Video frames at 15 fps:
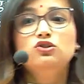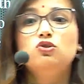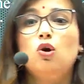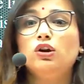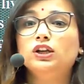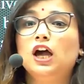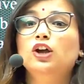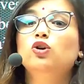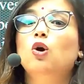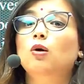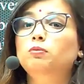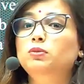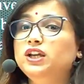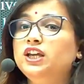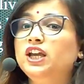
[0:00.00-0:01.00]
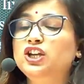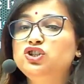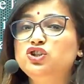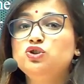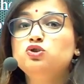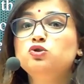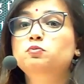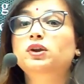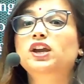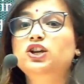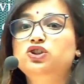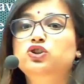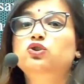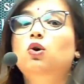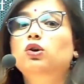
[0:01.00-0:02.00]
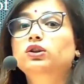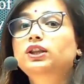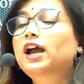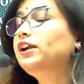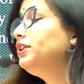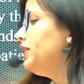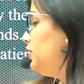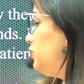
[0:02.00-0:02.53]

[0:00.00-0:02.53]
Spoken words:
not our obligation to make sure that they